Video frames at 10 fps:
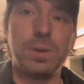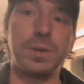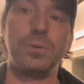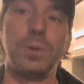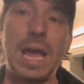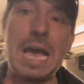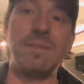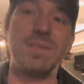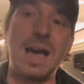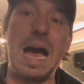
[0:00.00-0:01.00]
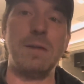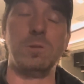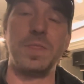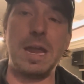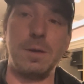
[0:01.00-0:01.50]
cool to have. I
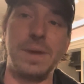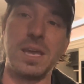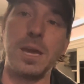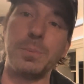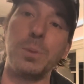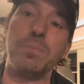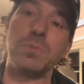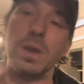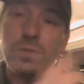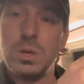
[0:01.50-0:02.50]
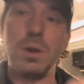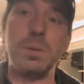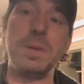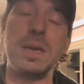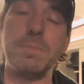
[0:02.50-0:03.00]
want that on my camper. If you go to
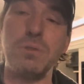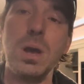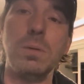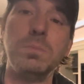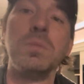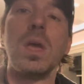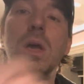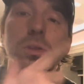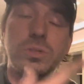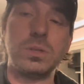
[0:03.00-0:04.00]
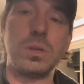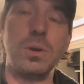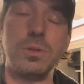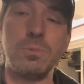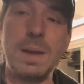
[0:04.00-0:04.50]
BM Pro, go to
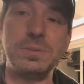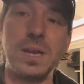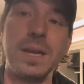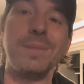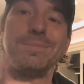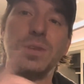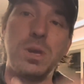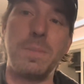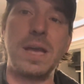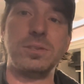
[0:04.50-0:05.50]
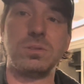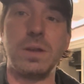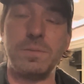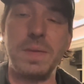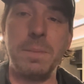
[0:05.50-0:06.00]
their website, you can buy it straight
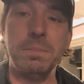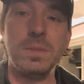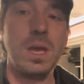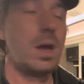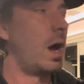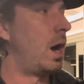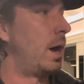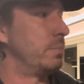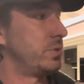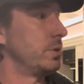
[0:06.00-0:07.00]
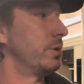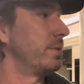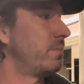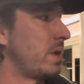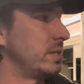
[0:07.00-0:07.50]
from them. Do
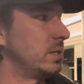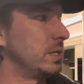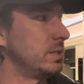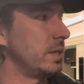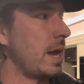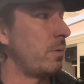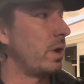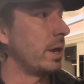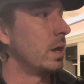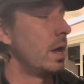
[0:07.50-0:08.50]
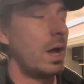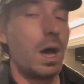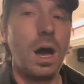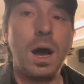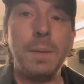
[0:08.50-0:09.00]
it nice and easy that way.
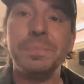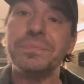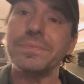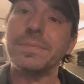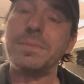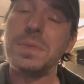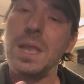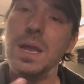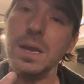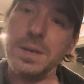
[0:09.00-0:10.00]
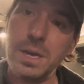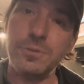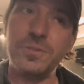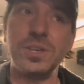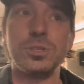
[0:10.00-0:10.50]
Another
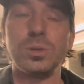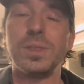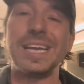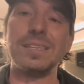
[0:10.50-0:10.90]
feature that